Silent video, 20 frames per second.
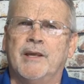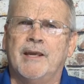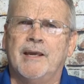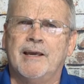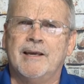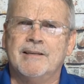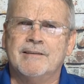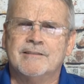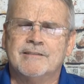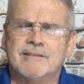
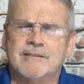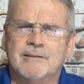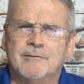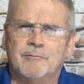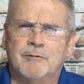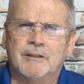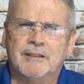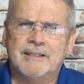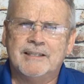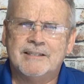as
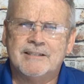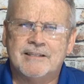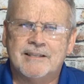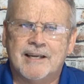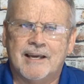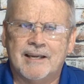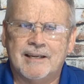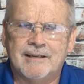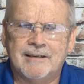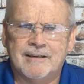the release
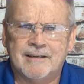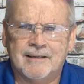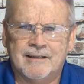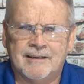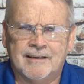date.